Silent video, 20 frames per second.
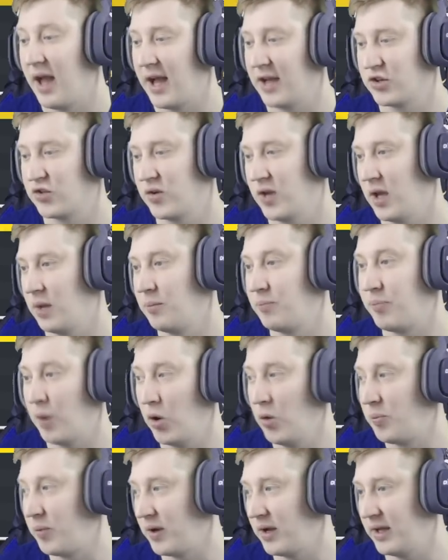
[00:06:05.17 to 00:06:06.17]
Adrian
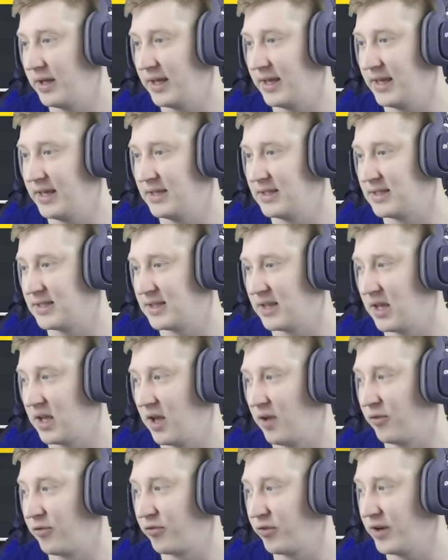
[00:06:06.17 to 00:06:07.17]
Popa is
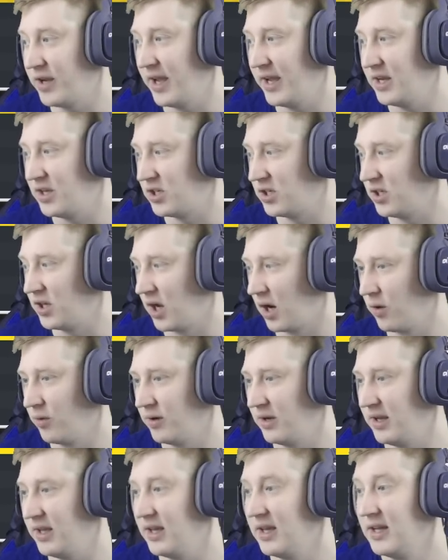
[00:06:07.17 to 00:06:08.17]
uh, a free agent
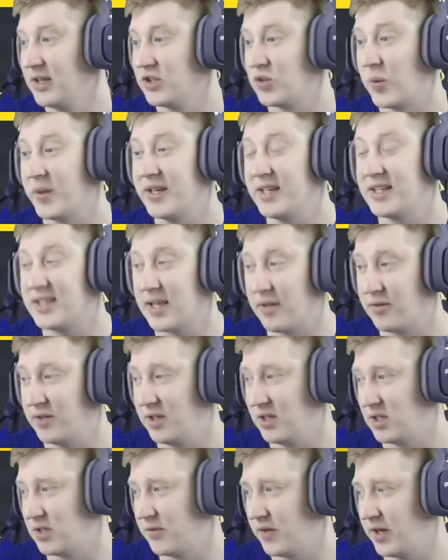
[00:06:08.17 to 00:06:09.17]
currently, twenty-seven
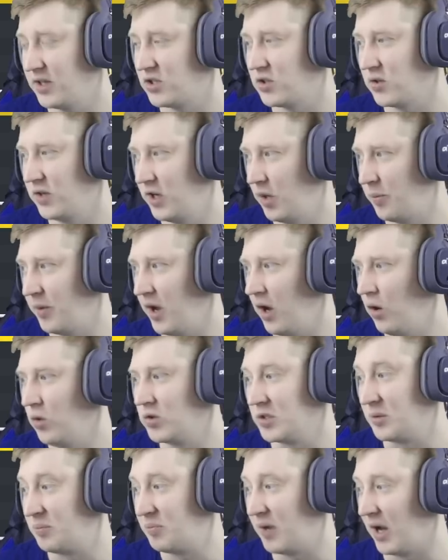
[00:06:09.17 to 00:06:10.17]
years of age, so a little bit
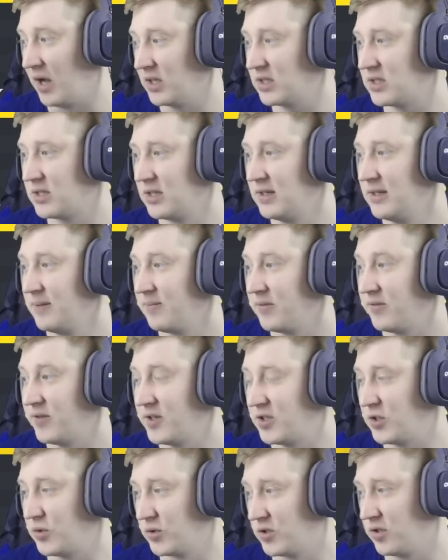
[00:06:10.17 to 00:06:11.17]
older, but
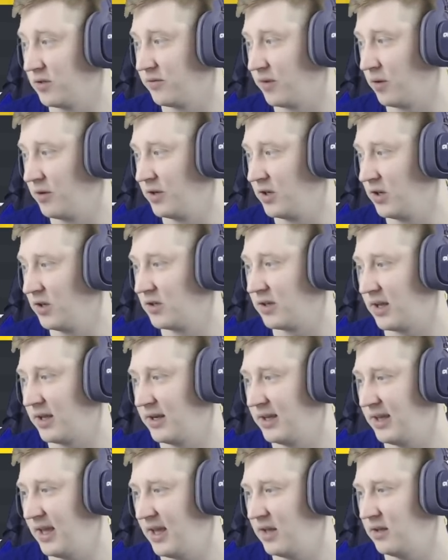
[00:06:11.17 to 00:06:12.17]
physicals look very good,
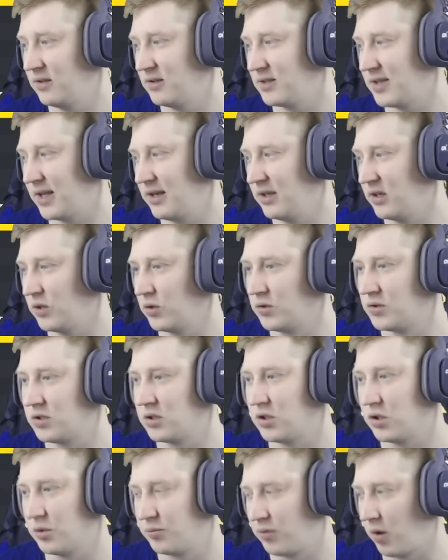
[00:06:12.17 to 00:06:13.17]
and again,
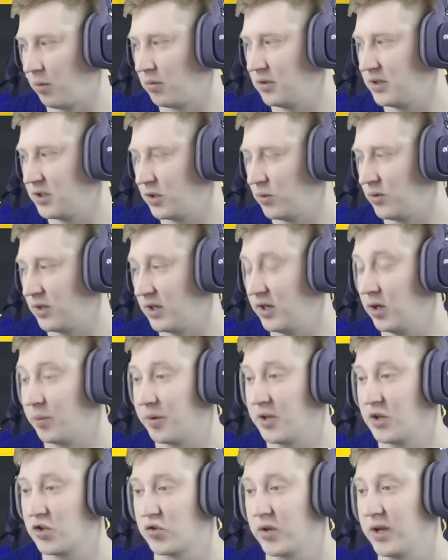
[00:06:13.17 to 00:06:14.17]
technicals could probably do with a little
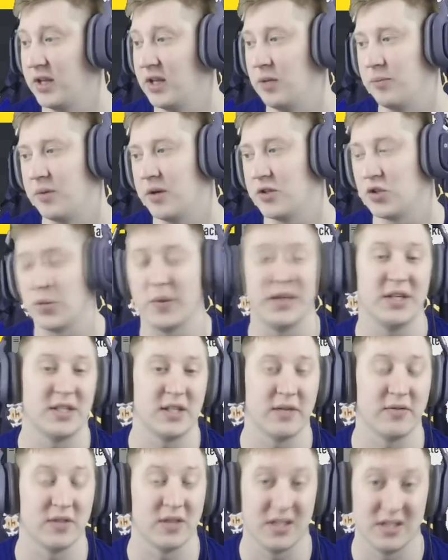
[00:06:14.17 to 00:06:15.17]
bit of training, but
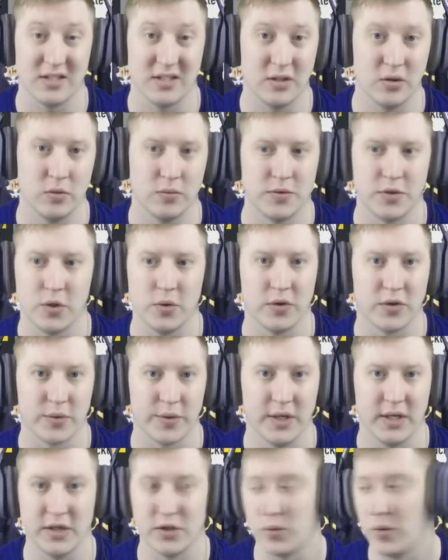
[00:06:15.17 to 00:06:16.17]
twenty-seven, there's still two or
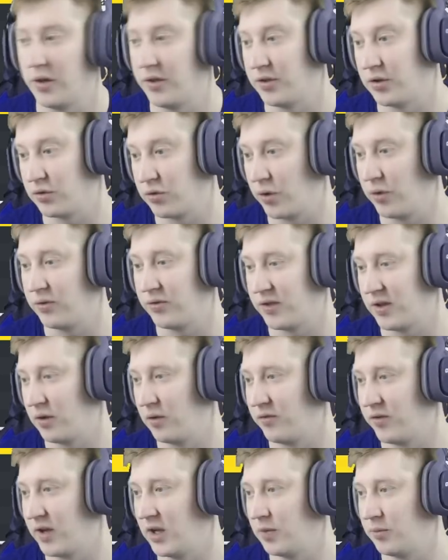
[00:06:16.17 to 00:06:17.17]
three years worth of growth there
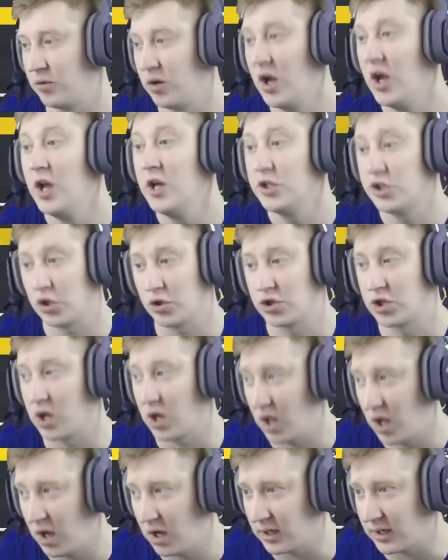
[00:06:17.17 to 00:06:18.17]
available. Josh
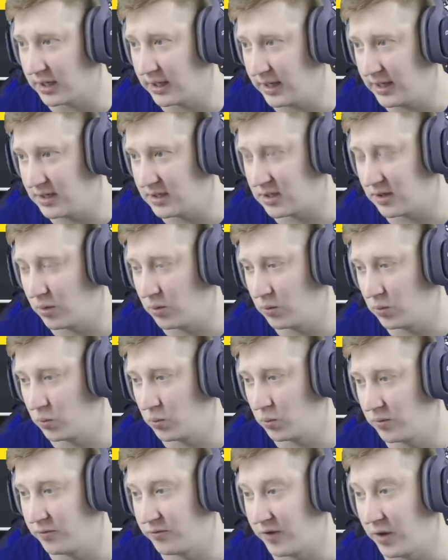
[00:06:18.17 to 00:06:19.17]
Clark is
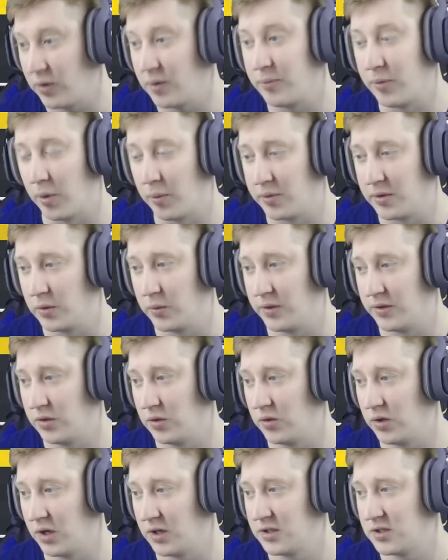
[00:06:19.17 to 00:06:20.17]
very popular with
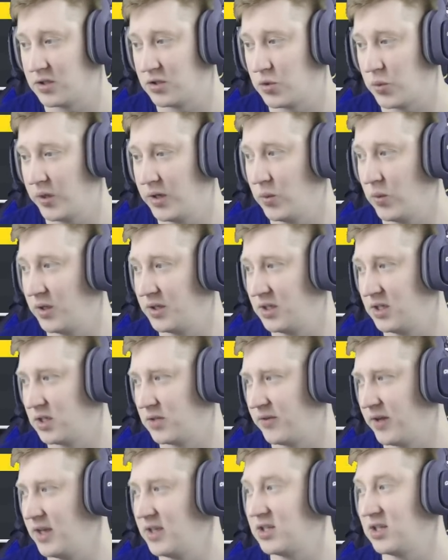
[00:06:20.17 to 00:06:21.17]
you guys, twenty-one years
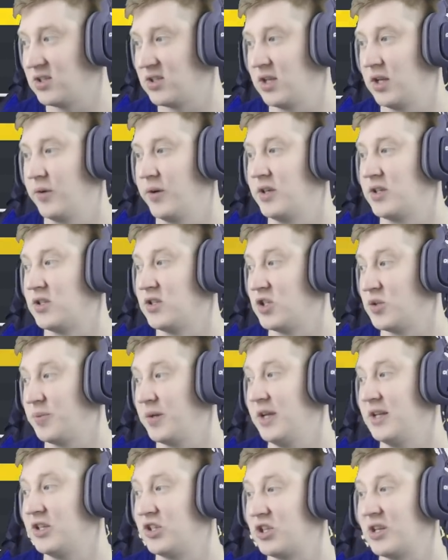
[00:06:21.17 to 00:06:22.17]
of age, acceleration,
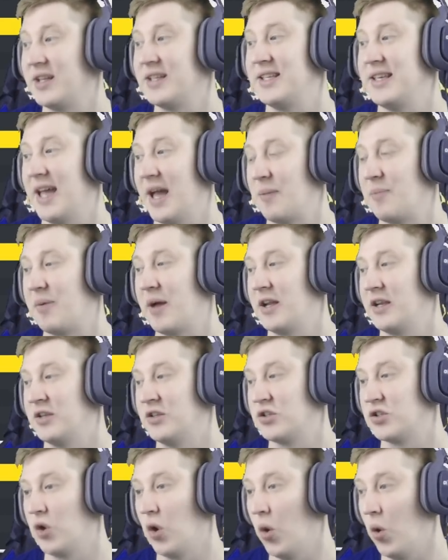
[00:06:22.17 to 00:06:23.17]
speed, agility and
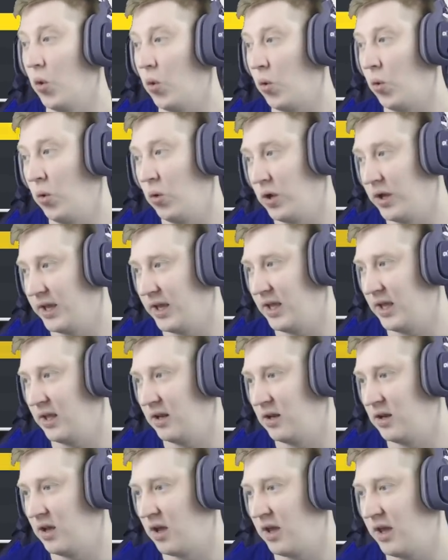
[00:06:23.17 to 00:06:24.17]
balance all
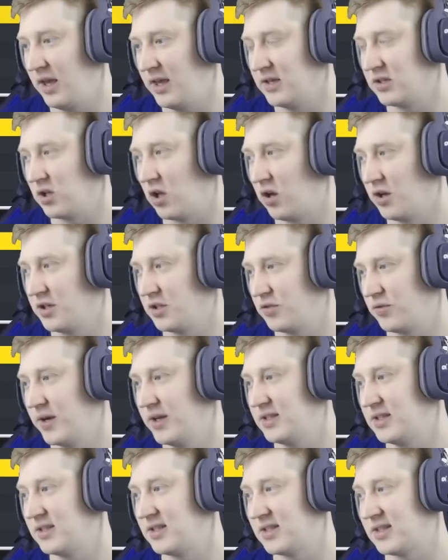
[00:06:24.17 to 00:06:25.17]
in uh, his highest
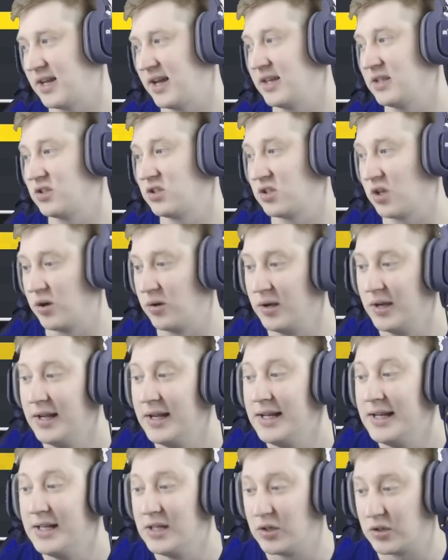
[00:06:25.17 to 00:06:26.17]
rated stats, so
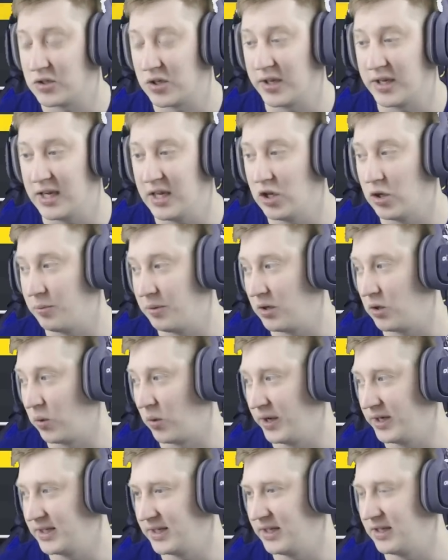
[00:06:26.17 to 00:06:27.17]
looks like he could be
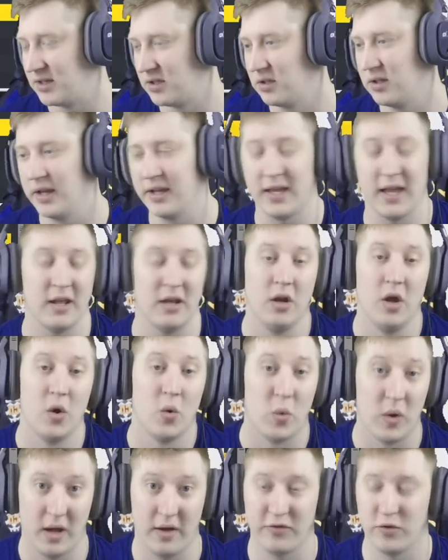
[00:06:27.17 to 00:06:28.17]
quite decent. Again,
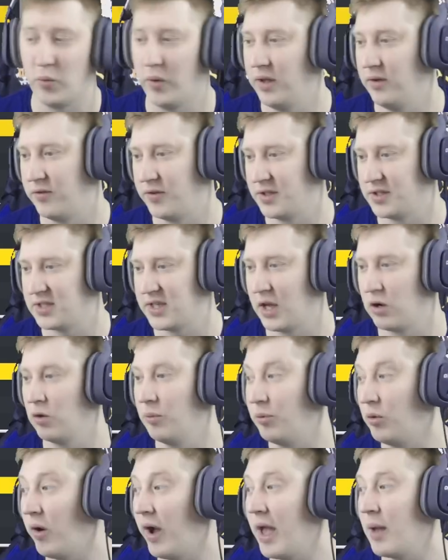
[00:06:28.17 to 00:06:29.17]
we'll have to wait for the scout
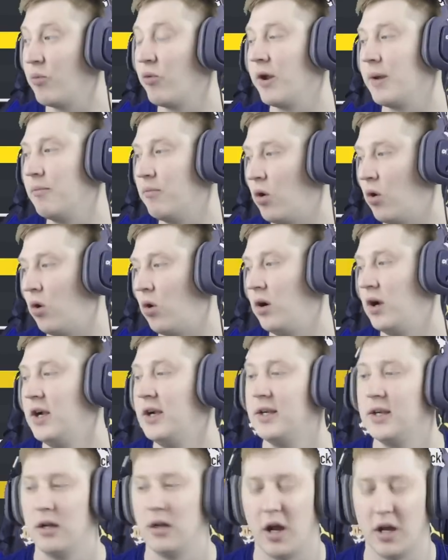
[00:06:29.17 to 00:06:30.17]
report. Emery Moore,
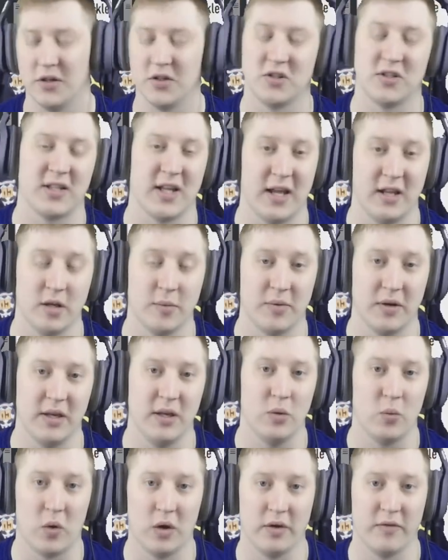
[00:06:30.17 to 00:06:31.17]

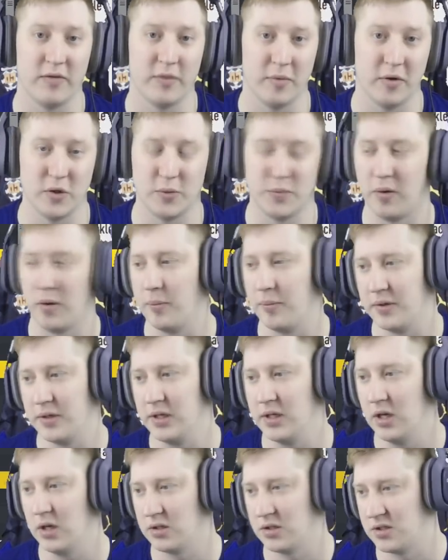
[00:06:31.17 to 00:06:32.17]
understandably one of the most popular
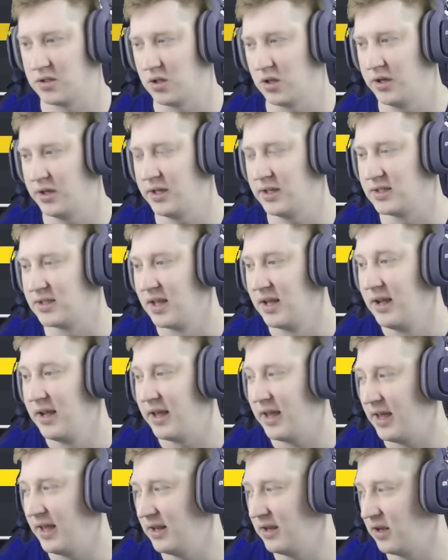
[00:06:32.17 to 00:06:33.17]
young signings
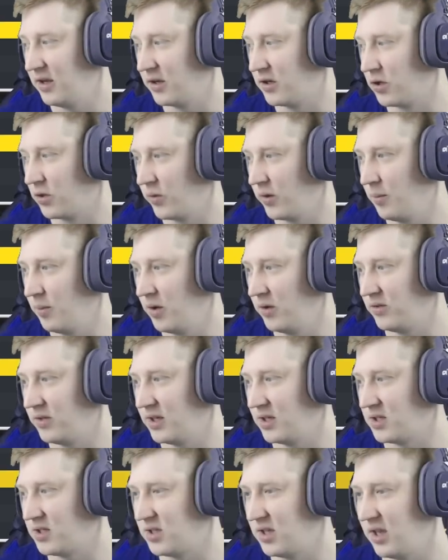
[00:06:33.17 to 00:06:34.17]
in uh, career mode
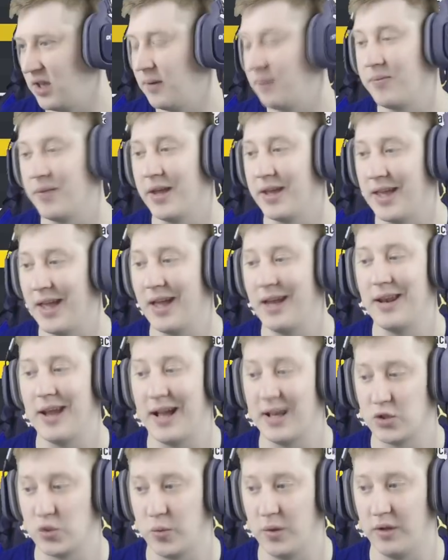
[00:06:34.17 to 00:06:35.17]
this year. Again,
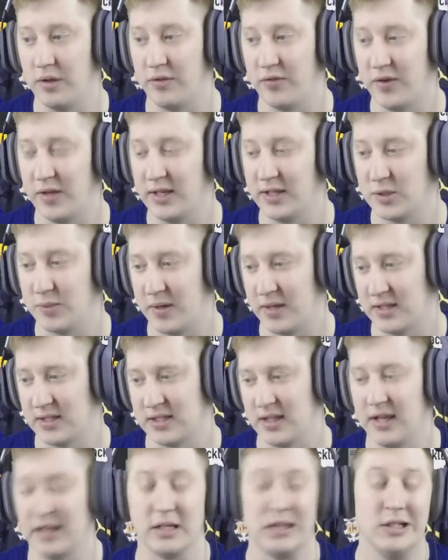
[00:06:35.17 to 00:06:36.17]
as with Felix
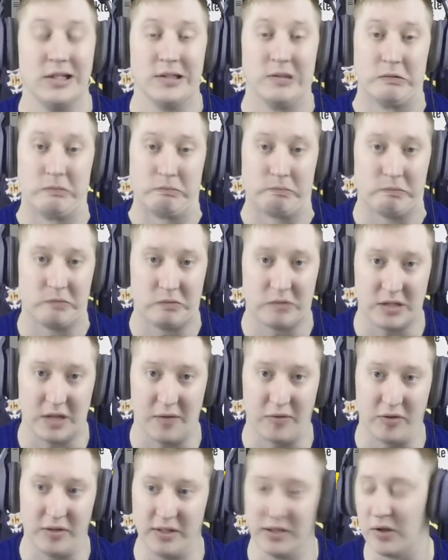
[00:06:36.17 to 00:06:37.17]
Paslak,
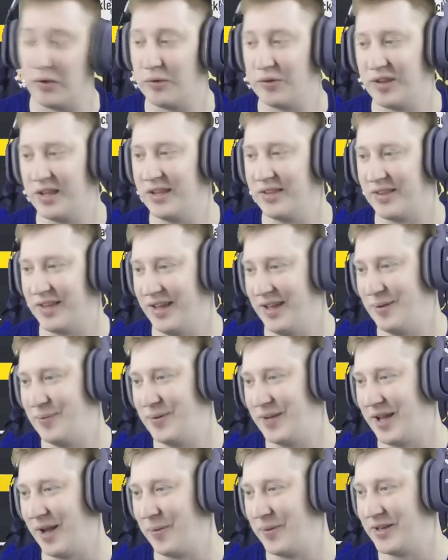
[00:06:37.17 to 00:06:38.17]
definitely don't think that he'd
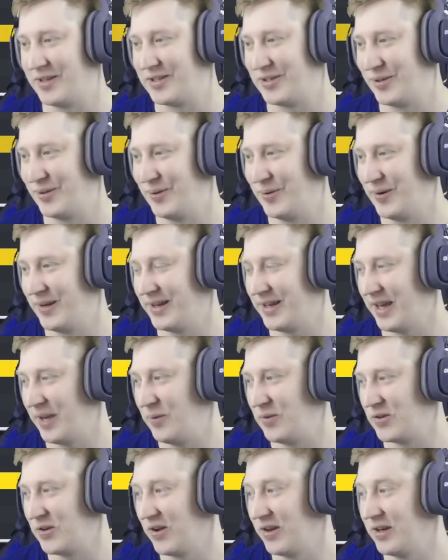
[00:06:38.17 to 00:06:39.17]
be coming to uh,
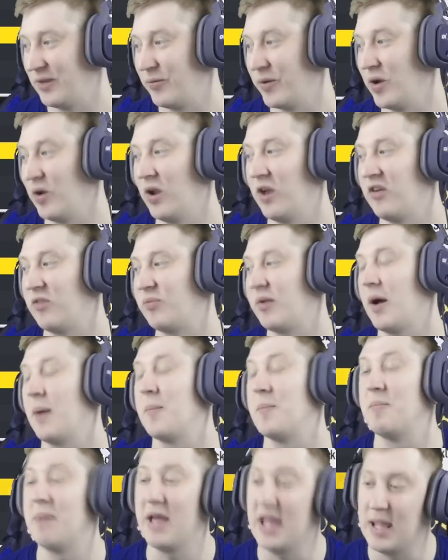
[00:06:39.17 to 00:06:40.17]
Cambridge United in real life,
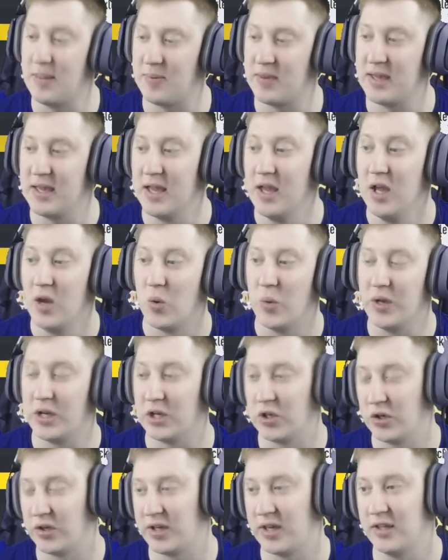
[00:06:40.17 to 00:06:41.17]
but maybe we
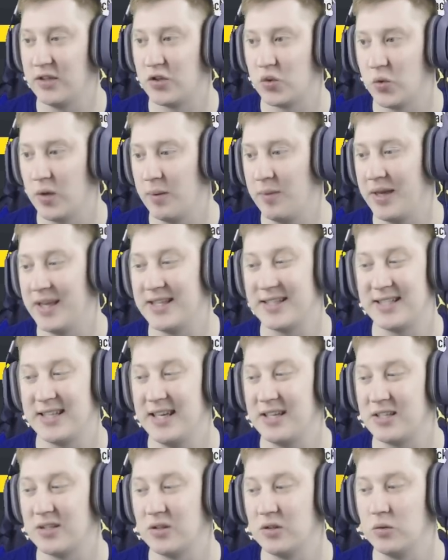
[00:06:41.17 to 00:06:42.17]
could look into him in
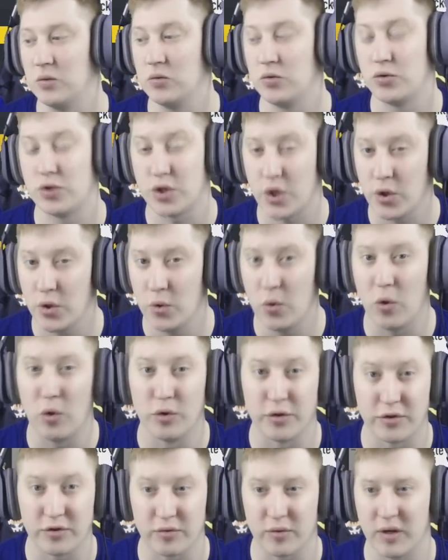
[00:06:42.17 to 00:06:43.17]
season two
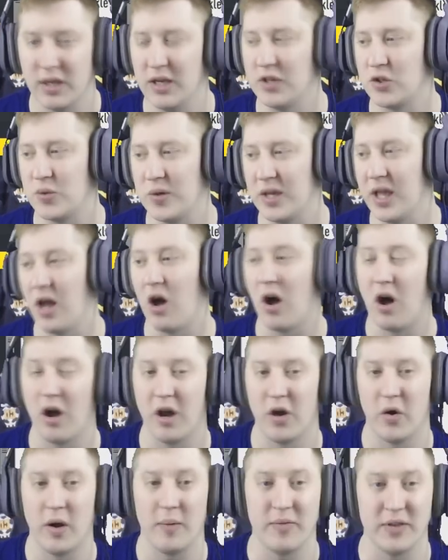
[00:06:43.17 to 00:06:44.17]
or three as we get
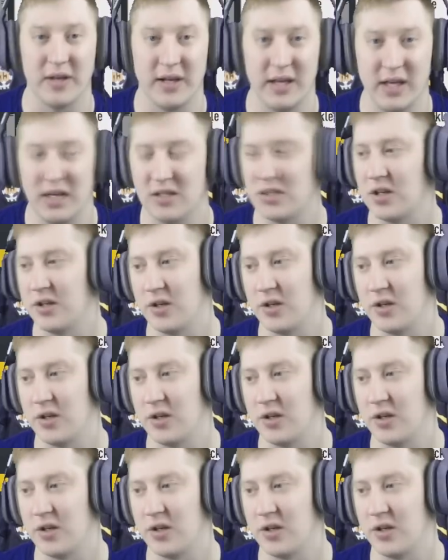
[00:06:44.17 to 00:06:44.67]
higher up the leagues.